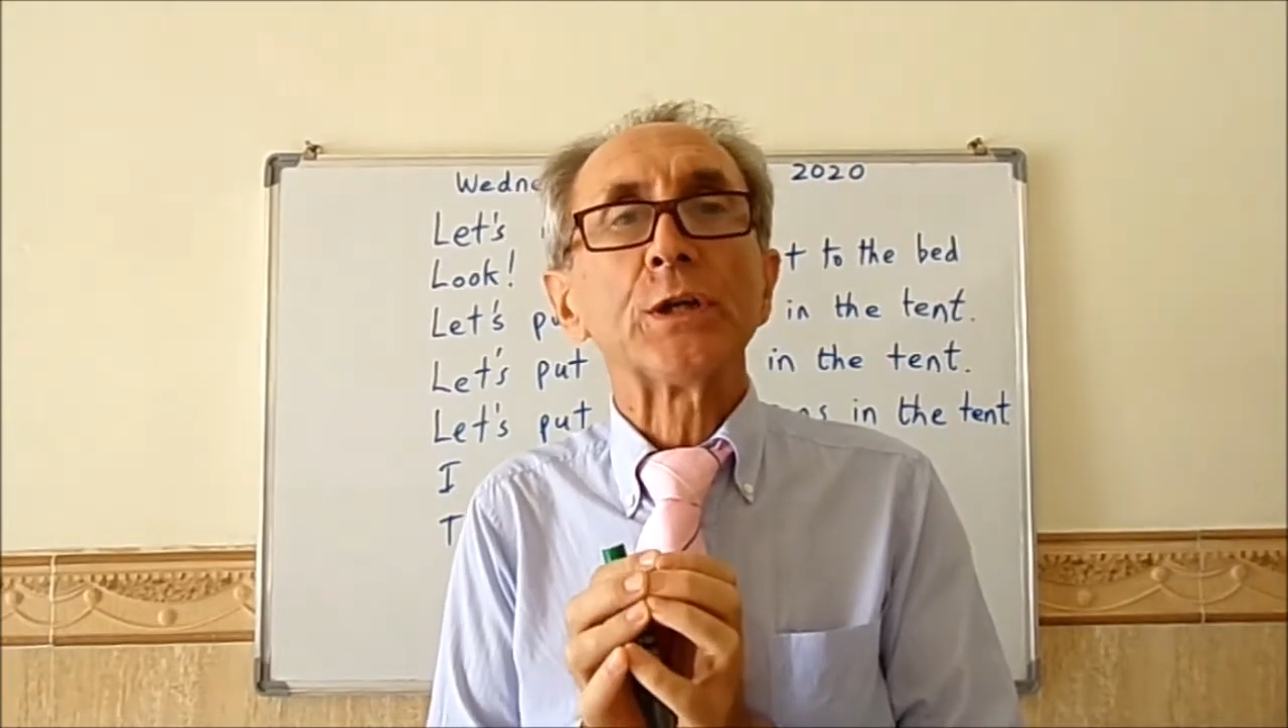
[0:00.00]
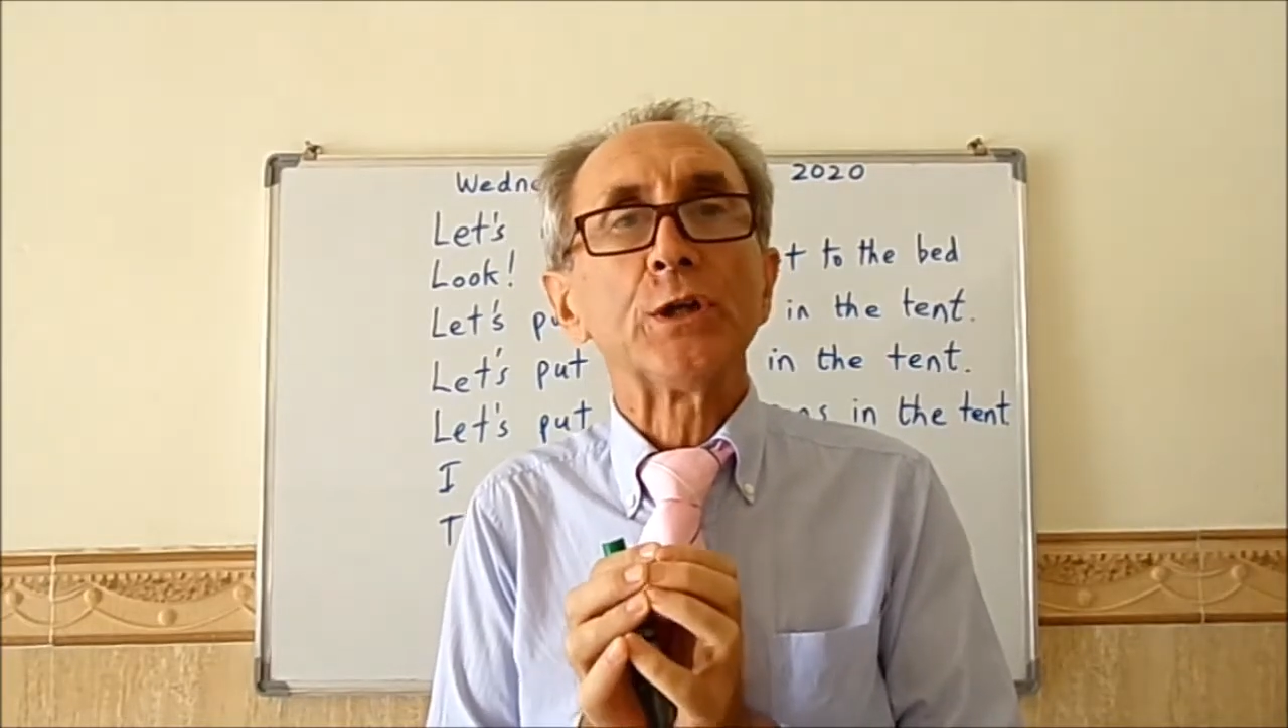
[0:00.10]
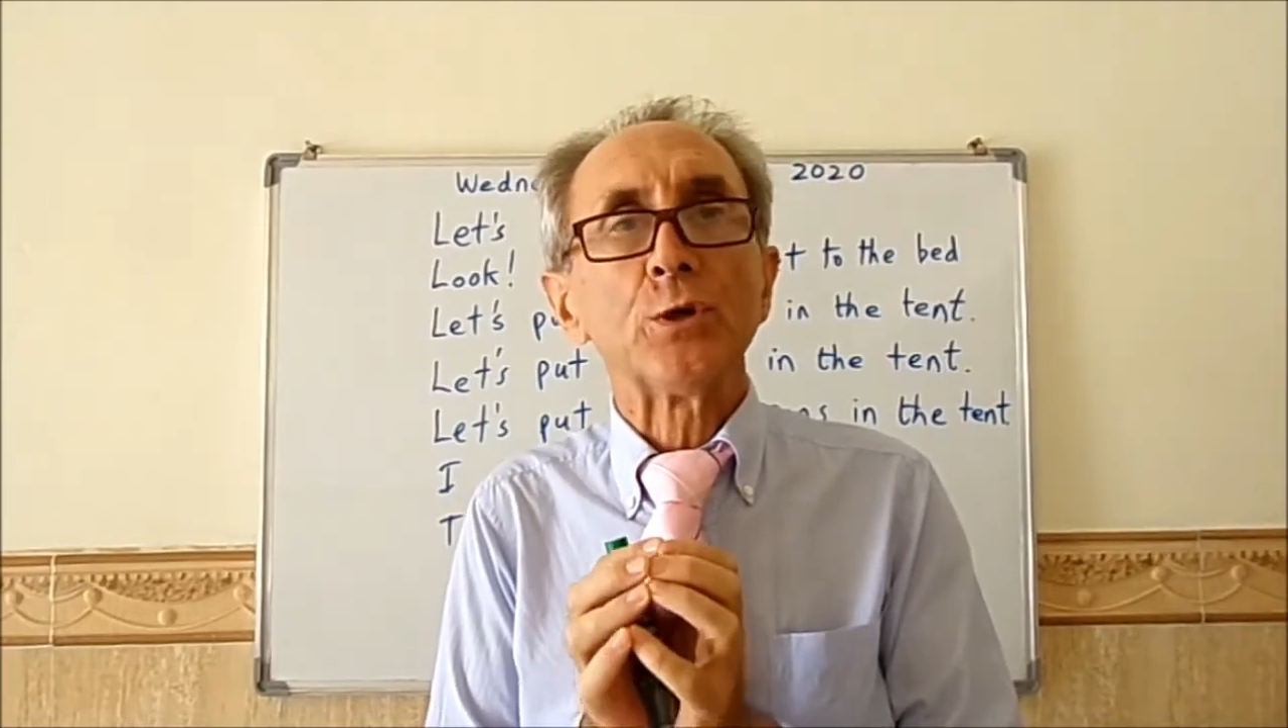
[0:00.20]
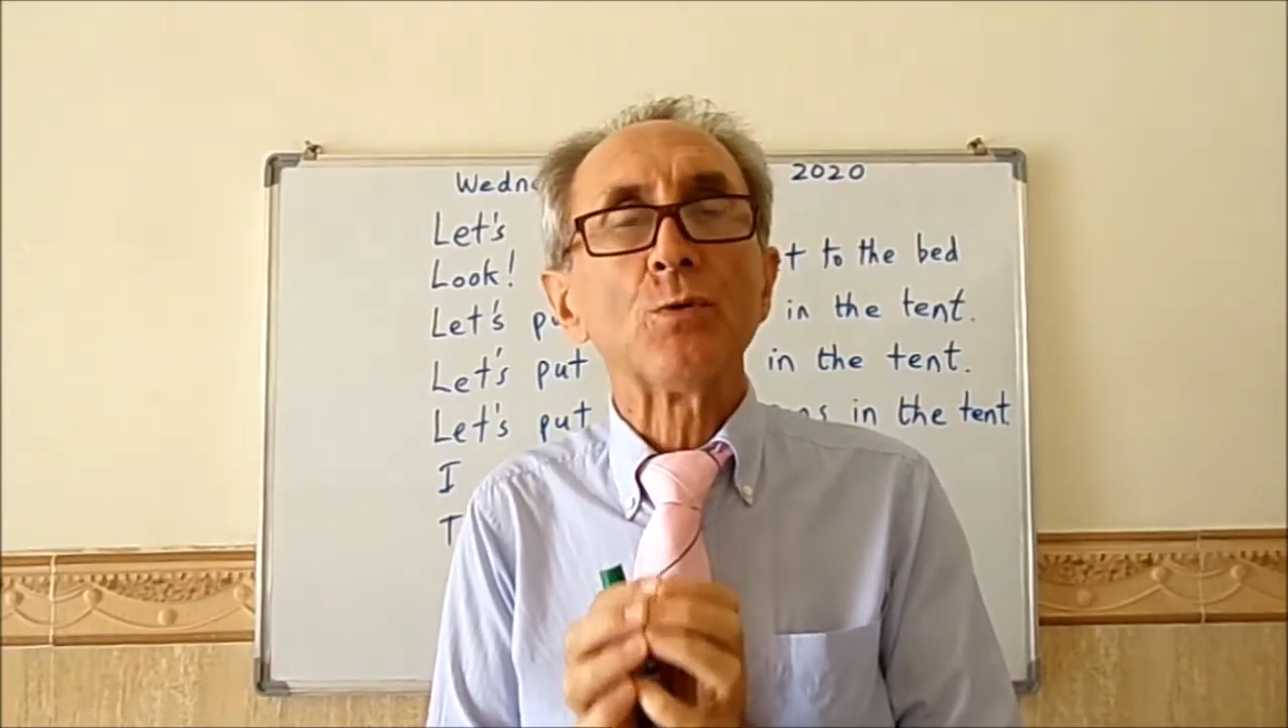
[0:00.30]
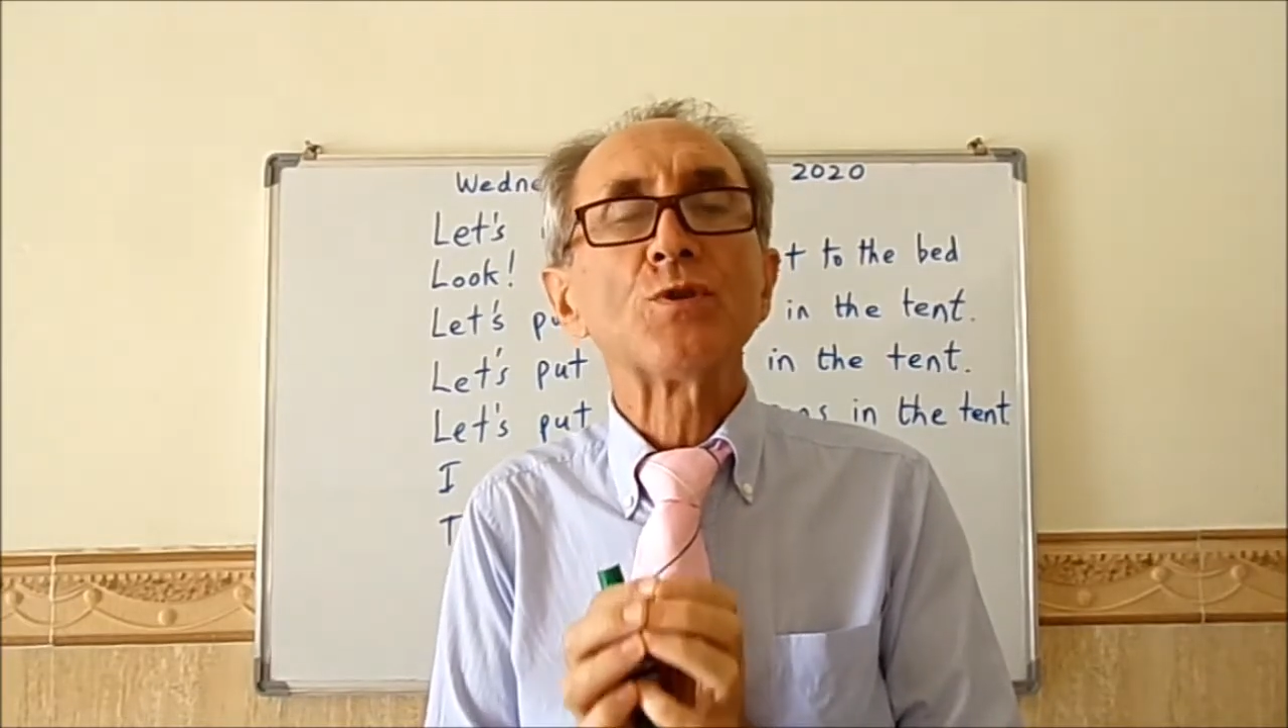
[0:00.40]

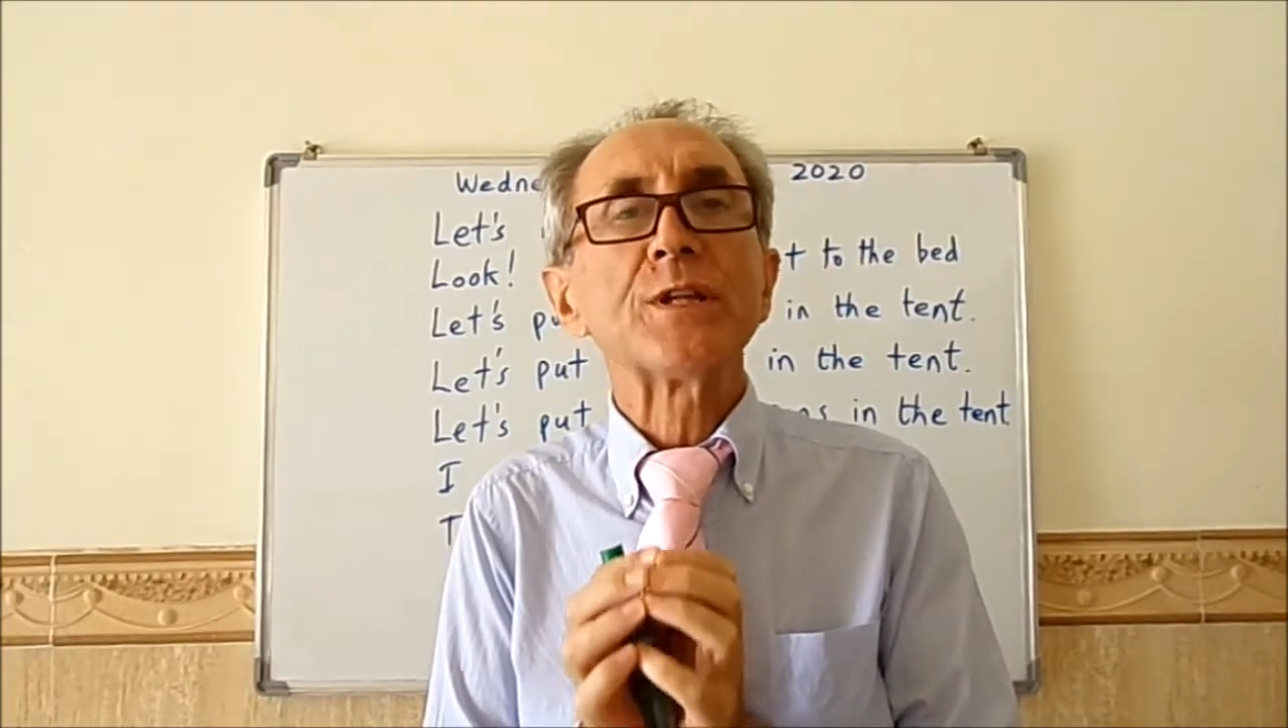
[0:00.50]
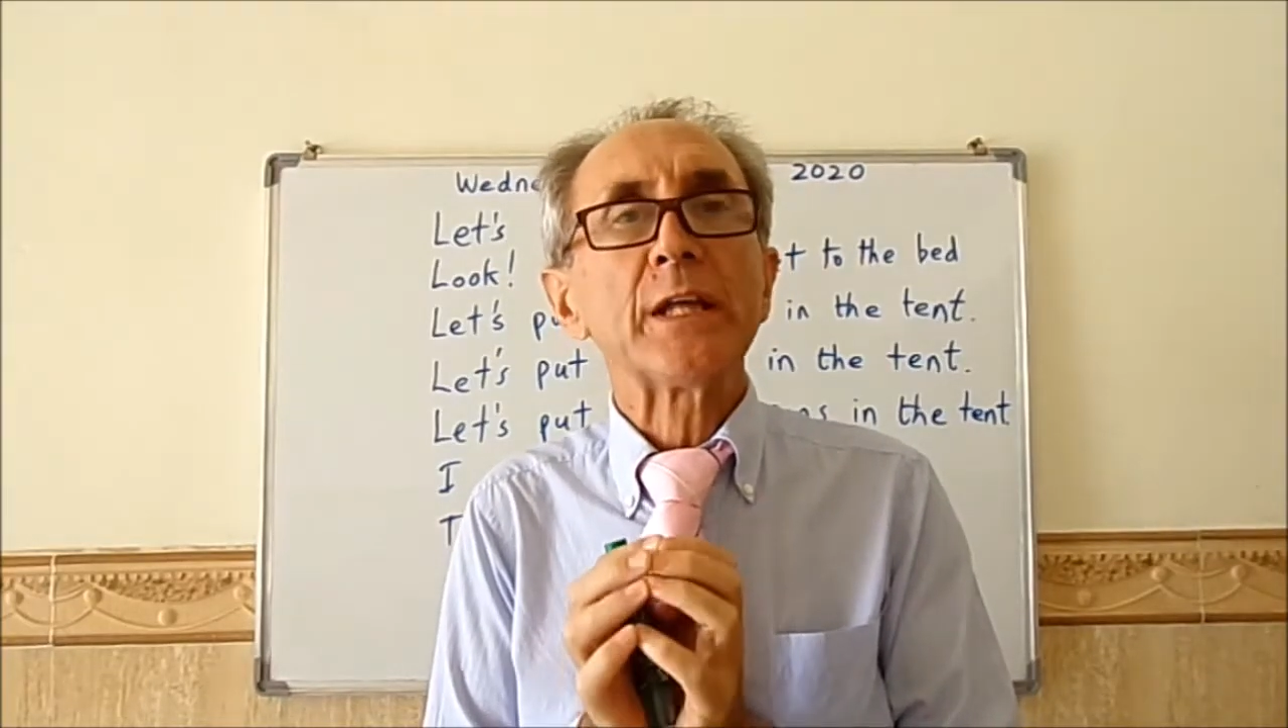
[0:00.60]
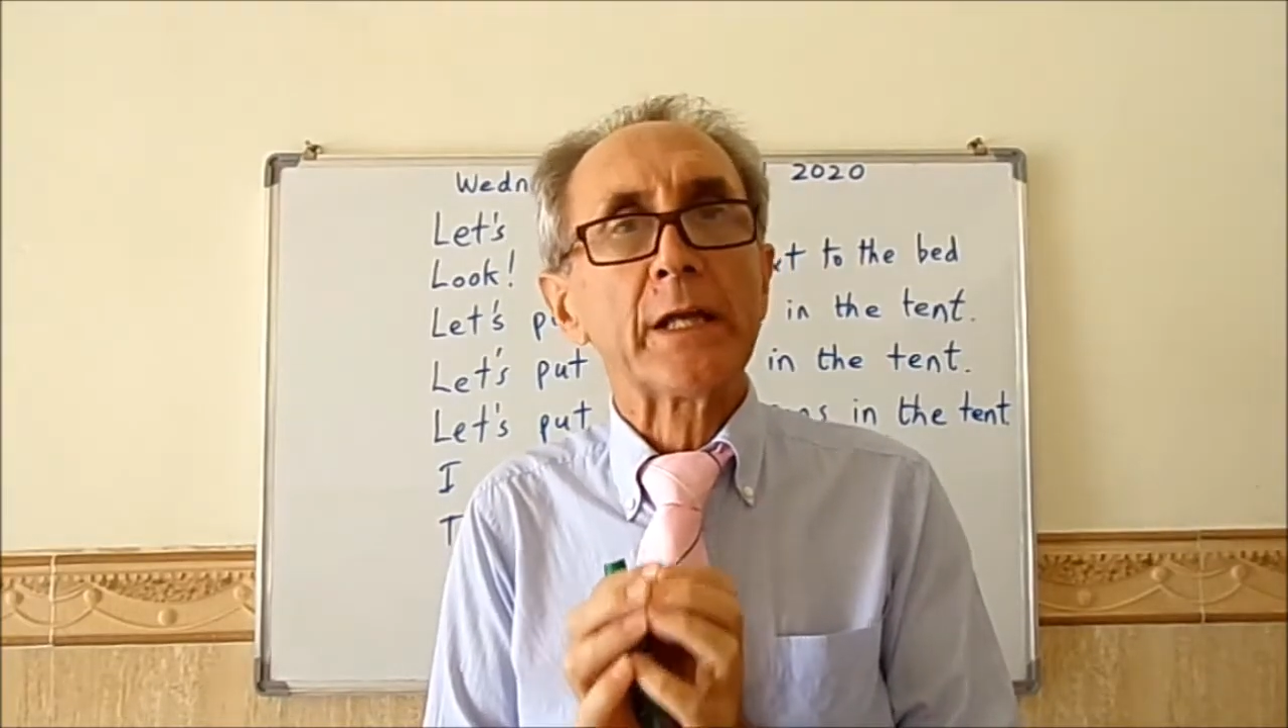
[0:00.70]
use the